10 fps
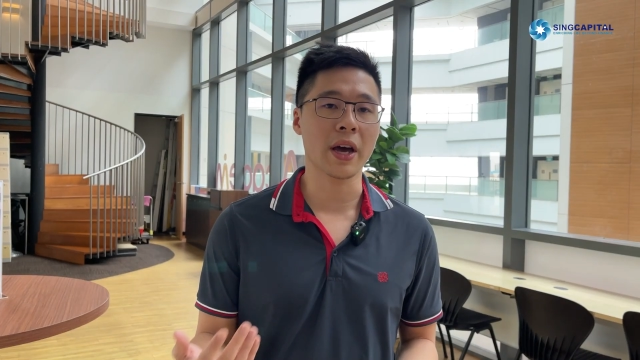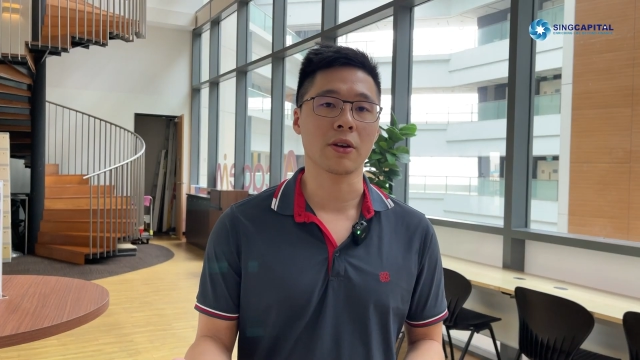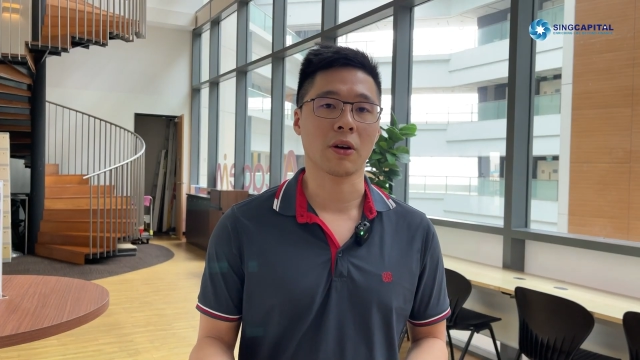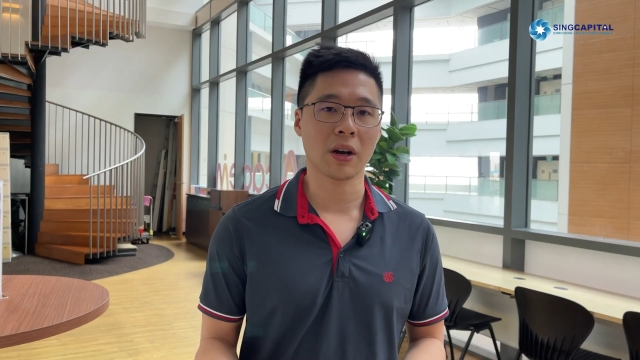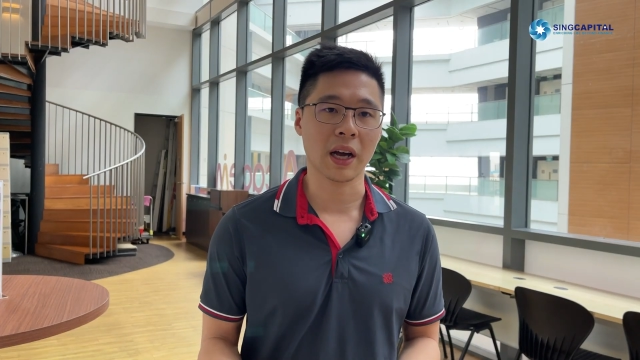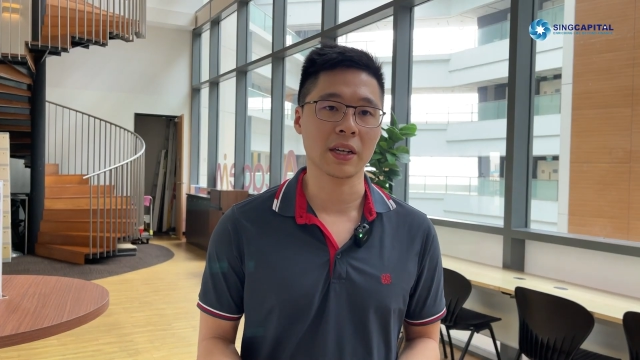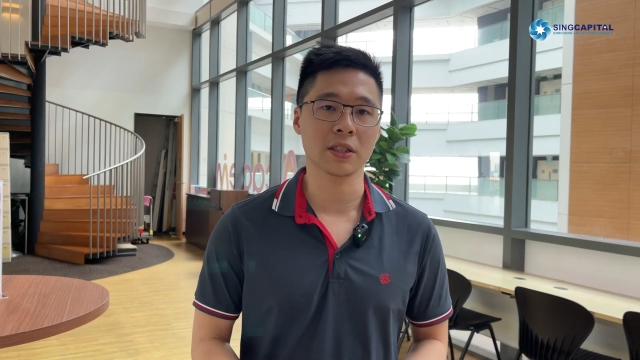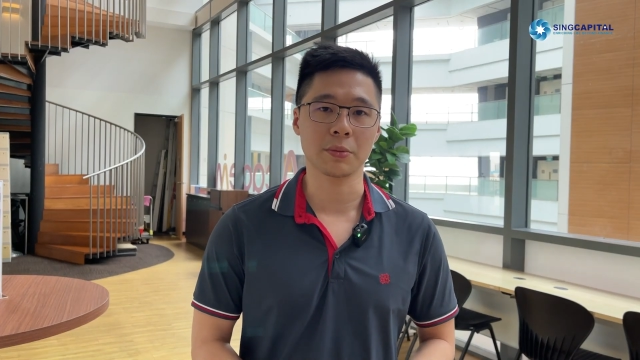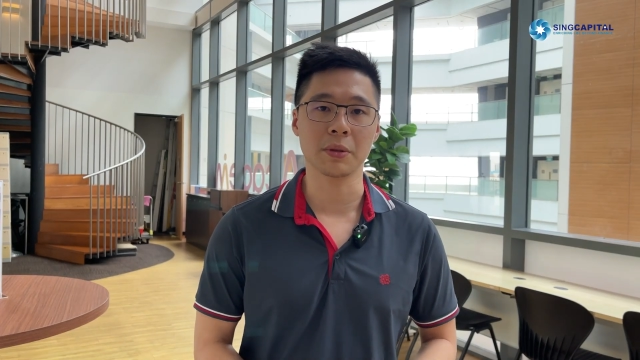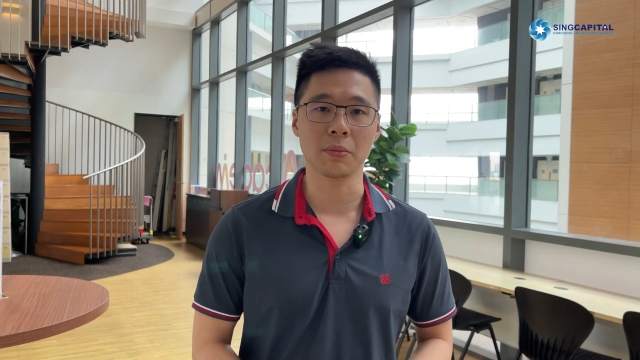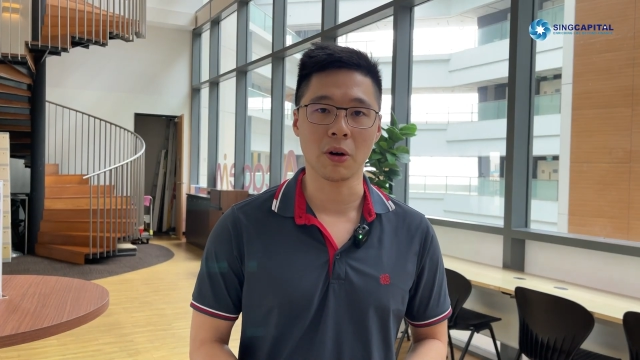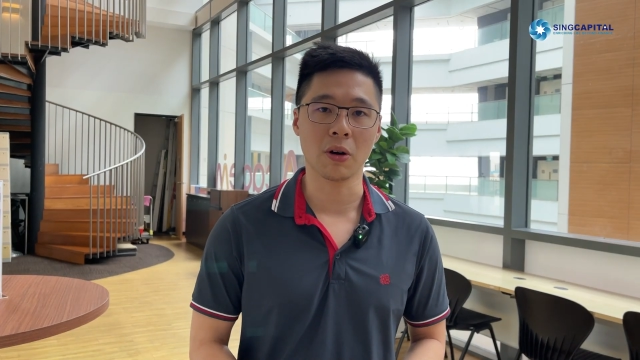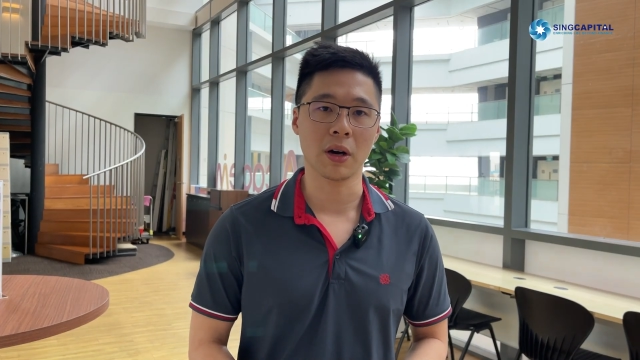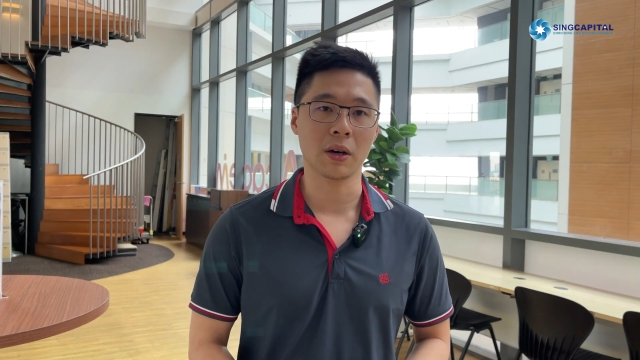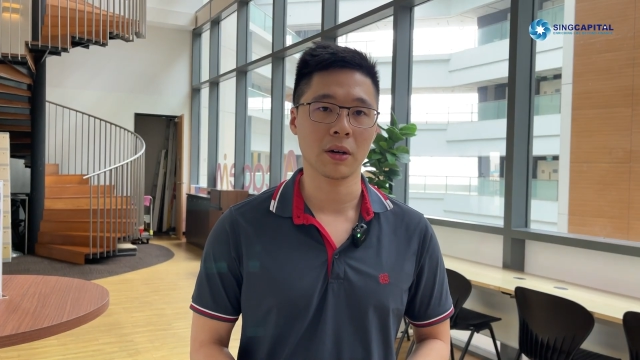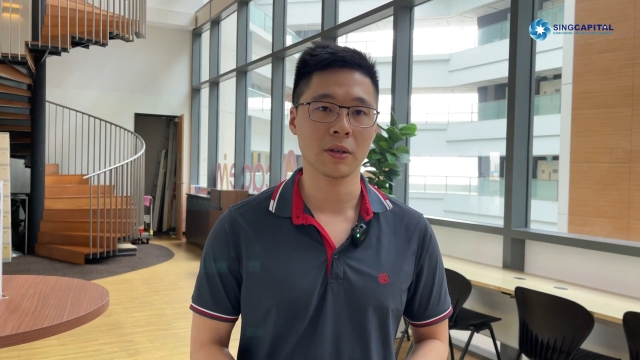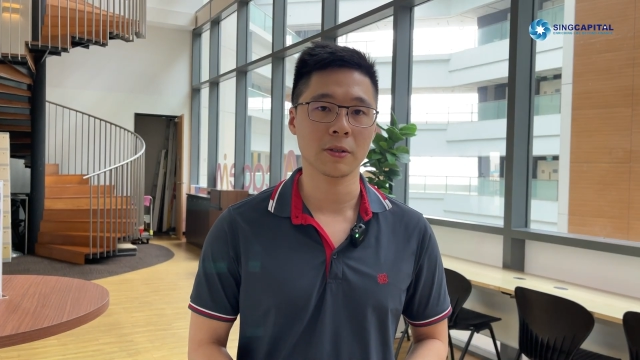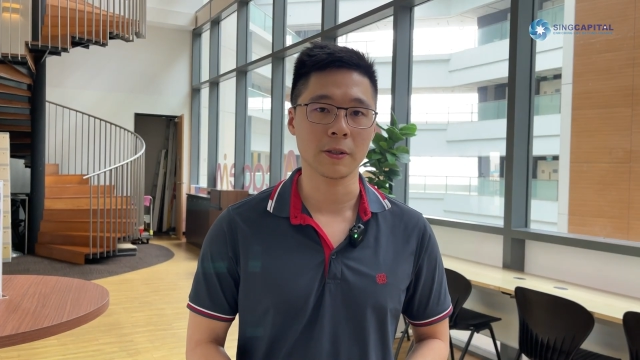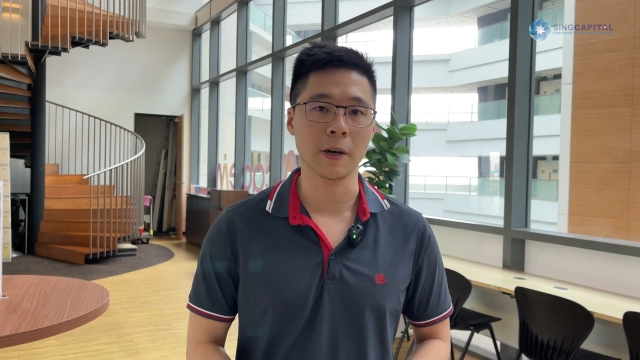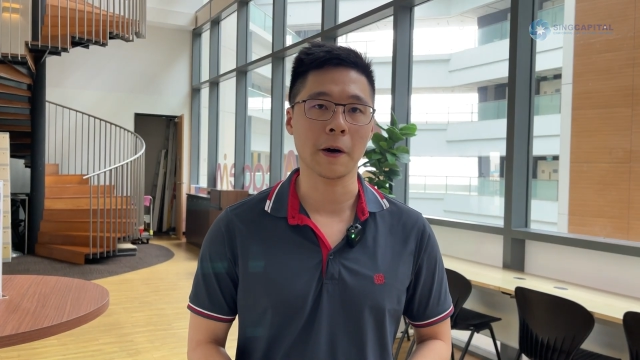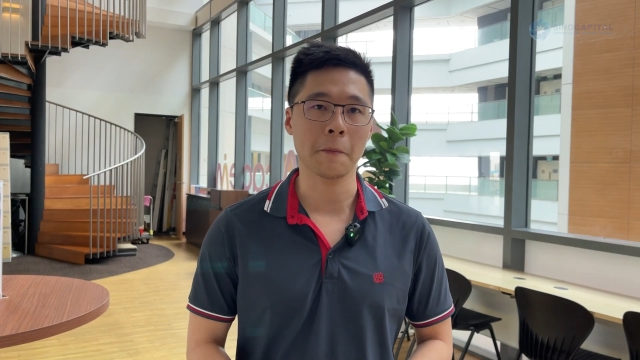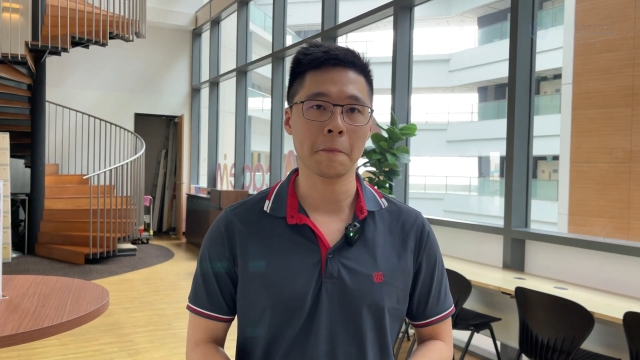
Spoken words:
add your clients a bit more. Yeah.